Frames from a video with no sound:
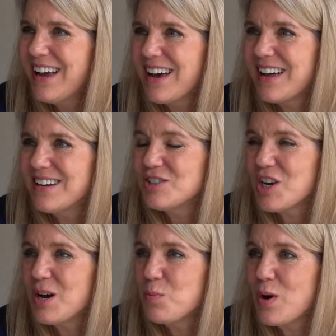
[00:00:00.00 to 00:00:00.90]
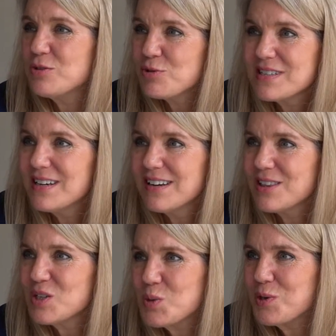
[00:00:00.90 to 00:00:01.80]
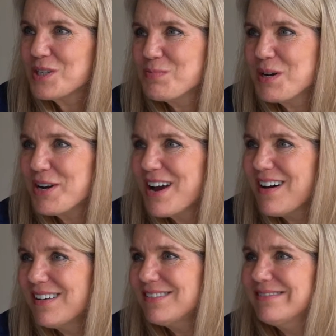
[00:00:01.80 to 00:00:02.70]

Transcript: got a job waitressing at the Torrance Marriott,